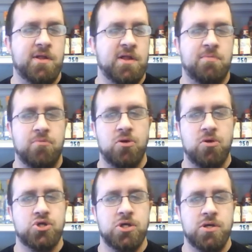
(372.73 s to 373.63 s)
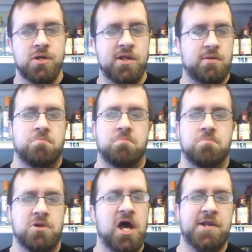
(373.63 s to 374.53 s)
explosions,
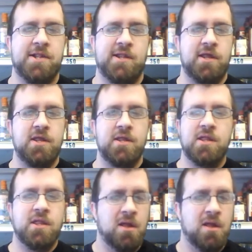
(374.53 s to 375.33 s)
Nazis,